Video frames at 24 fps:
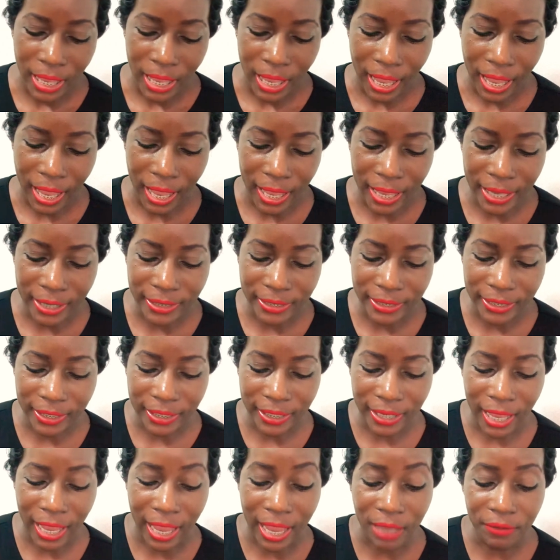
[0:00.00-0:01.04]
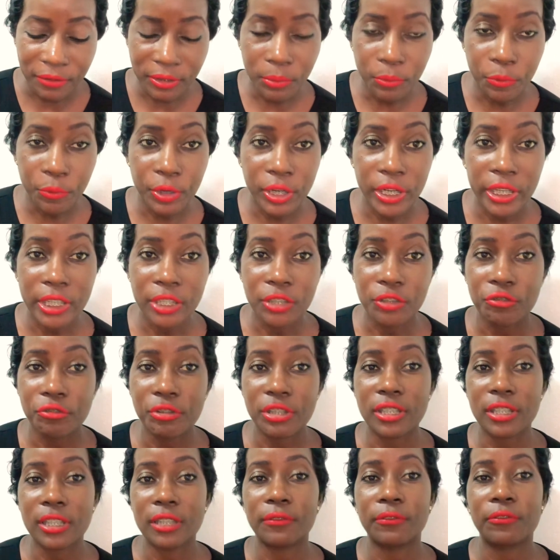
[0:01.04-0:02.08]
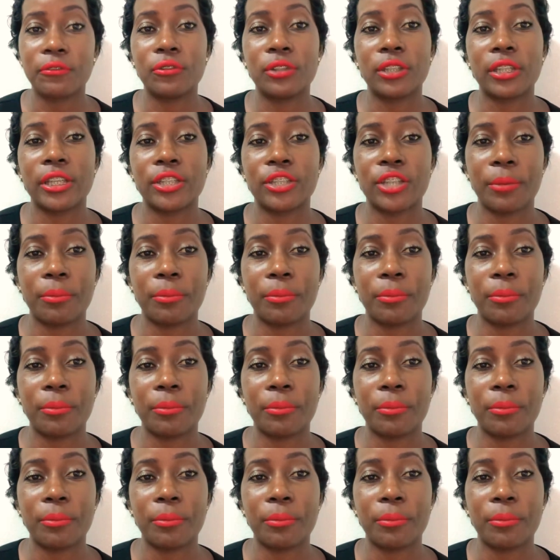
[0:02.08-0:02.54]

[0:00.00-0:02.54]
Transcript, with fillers: and uh, i have some really interesting footage